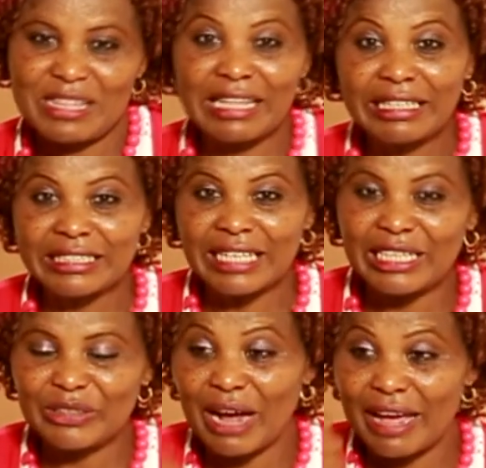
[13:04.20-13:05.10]
They'll tell
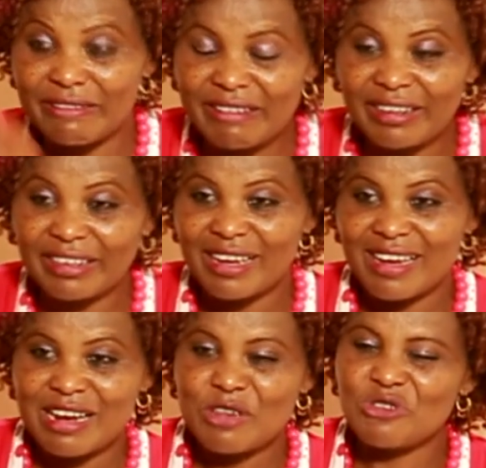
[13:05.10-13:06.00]
you,
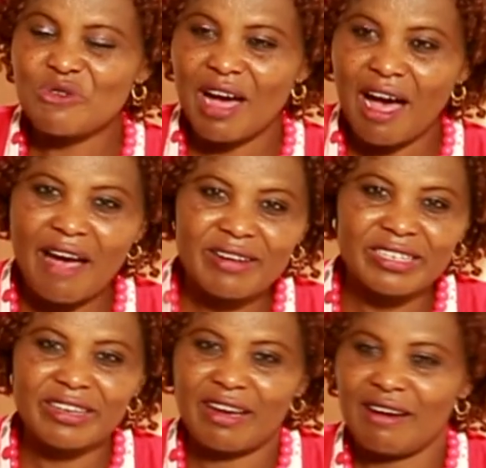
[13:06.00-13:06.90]
Irene, your
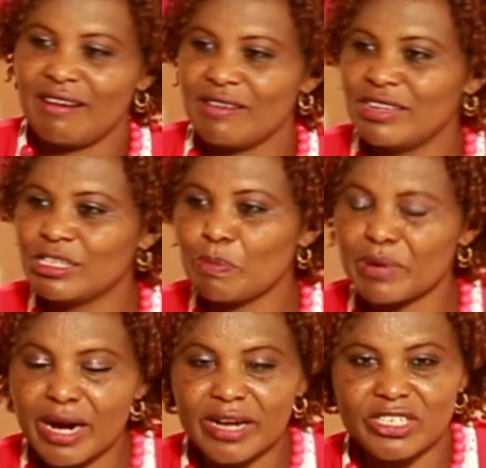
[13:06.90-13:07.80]
idea is
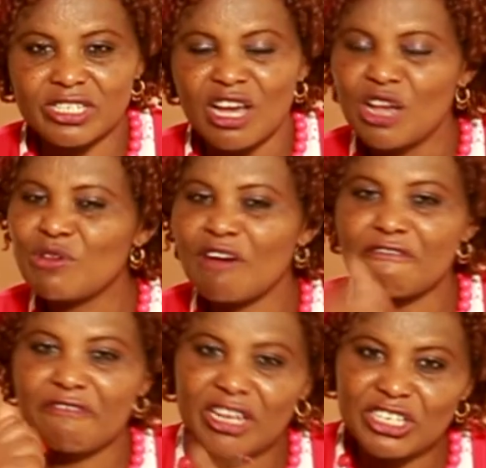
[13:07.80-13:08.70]
bright,
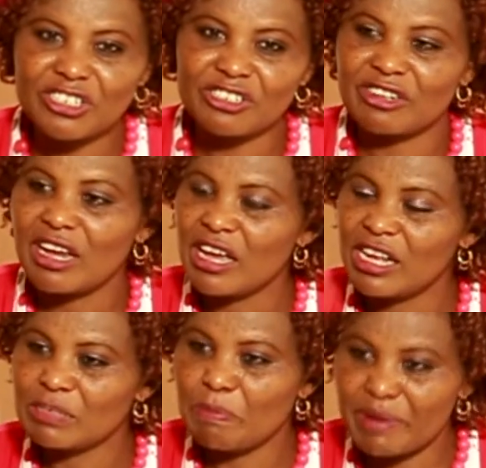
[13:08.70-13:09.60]
your vision
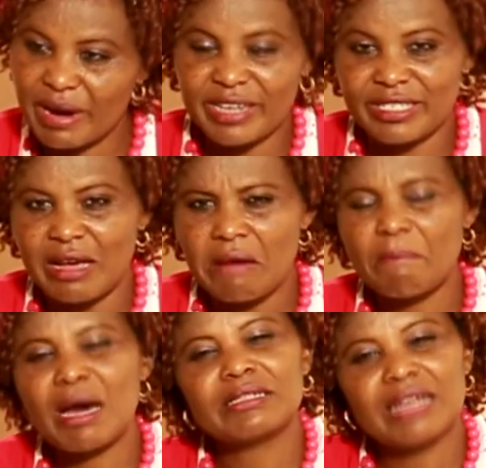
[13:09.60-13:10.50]
is bright,
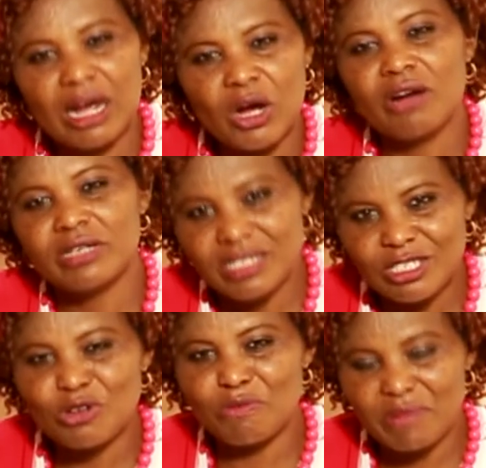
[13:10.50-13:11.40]
but according
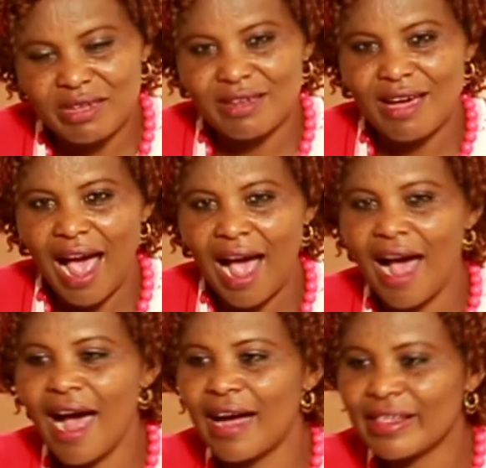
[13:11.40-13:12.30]
to me,
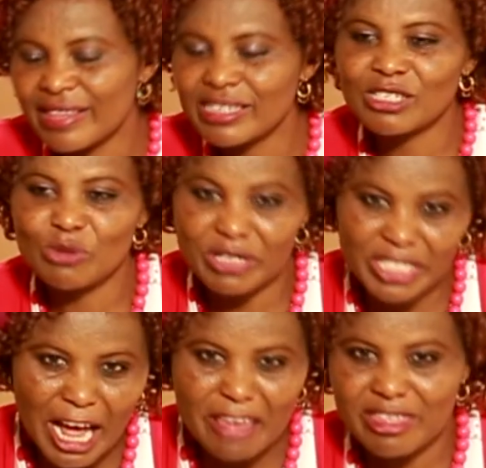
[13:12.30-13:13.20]
this is
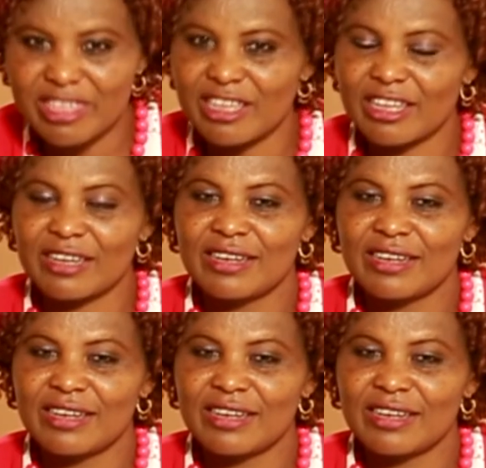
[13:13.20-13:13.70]
what I think.